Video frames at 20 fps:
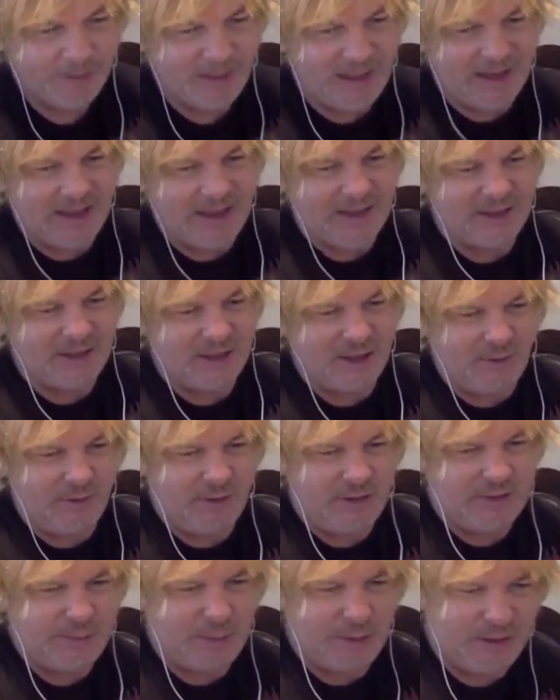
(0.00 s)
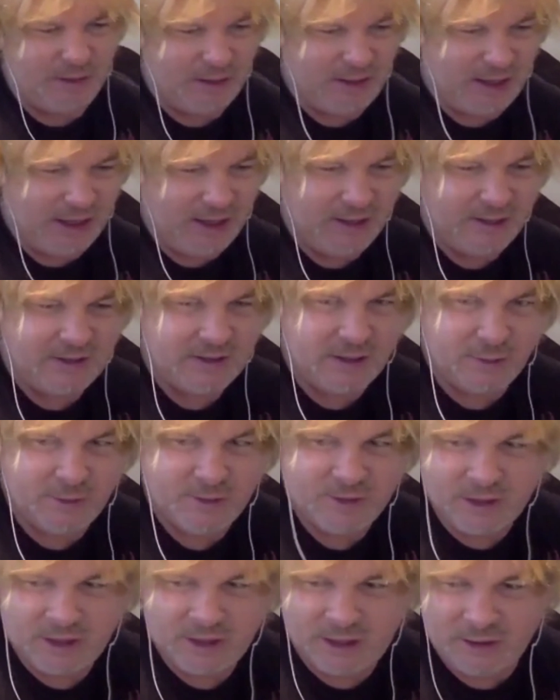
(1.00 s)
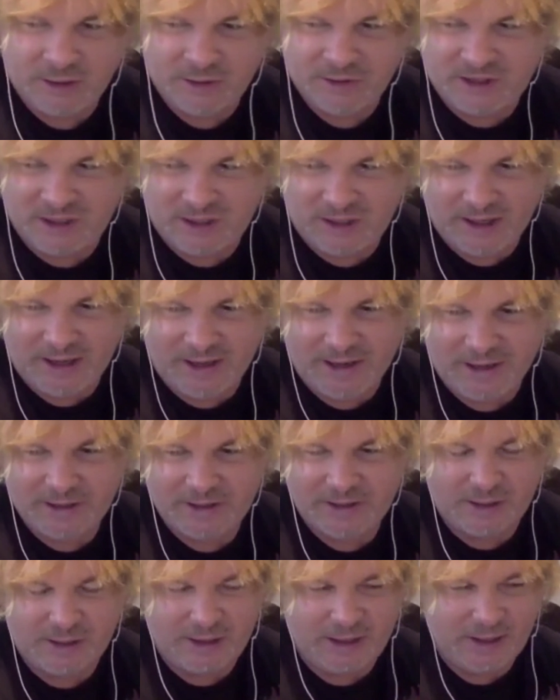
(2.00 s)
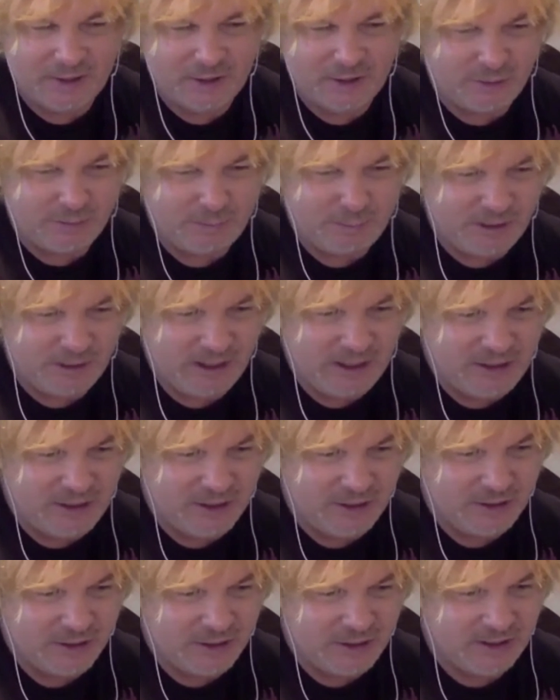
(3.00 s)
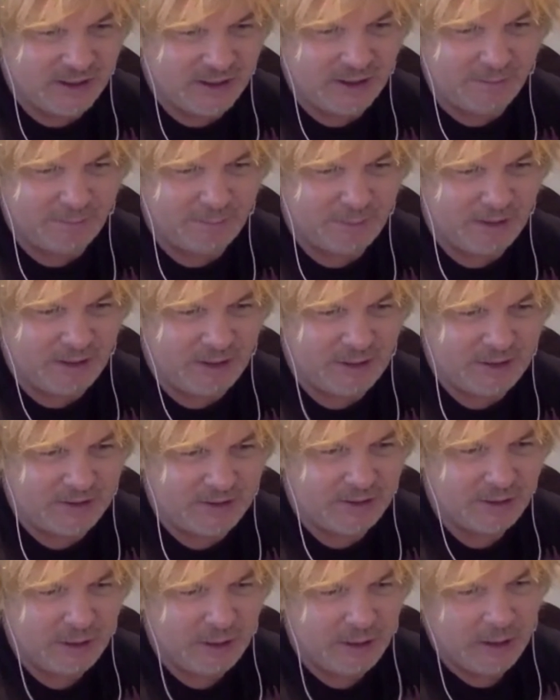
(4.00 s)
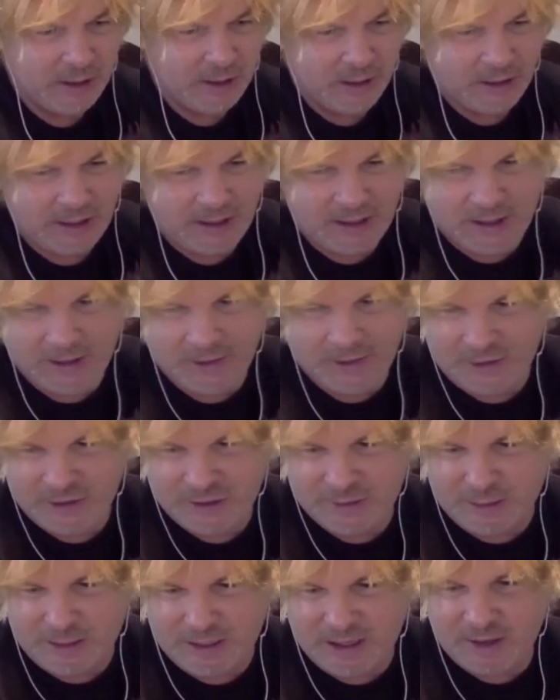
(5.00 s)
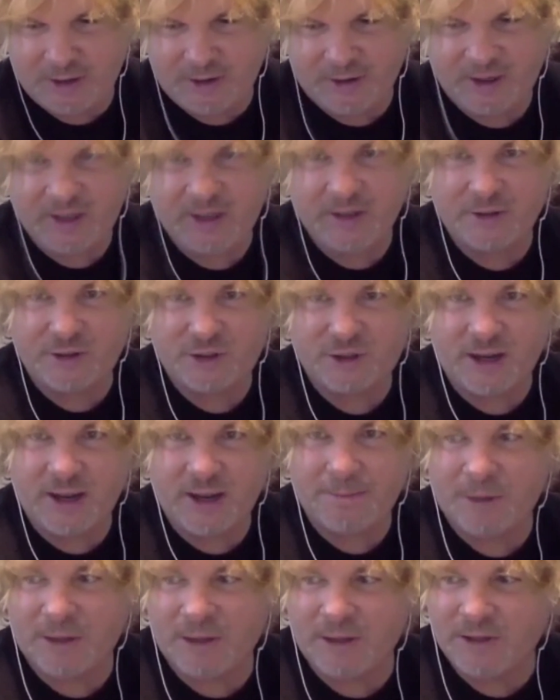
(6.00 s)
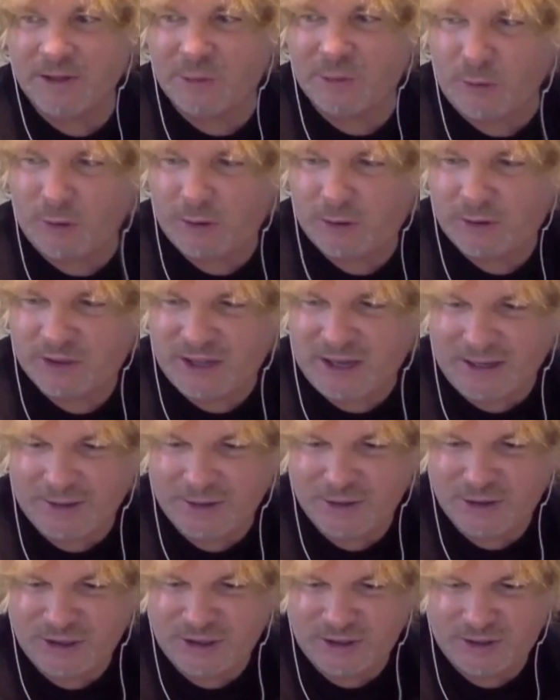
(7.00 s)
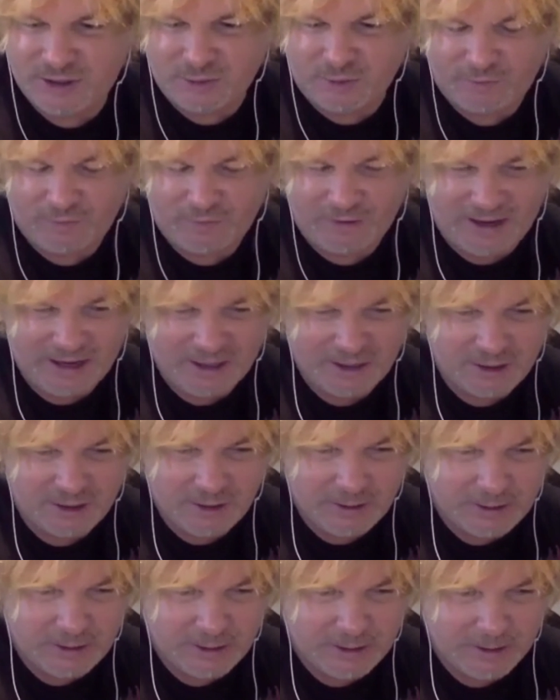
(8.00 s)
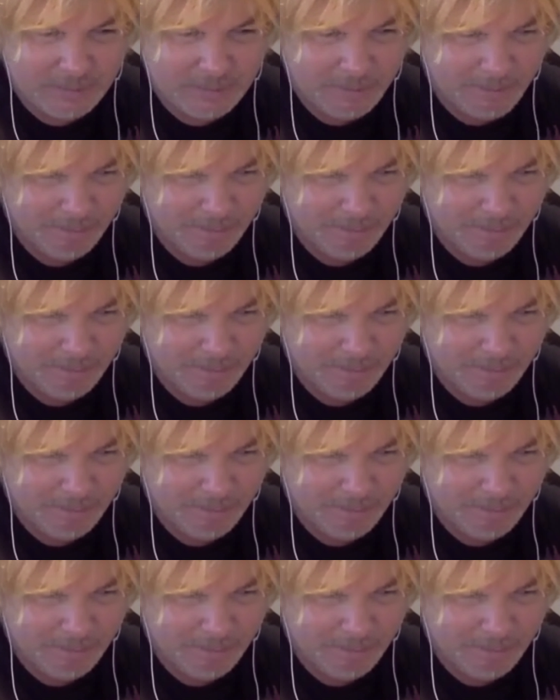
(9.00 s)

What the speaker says: That hasn't always been the case. There was a heel DX that had Triple H as the centerpiece. There's been other heel champions with tangents or factions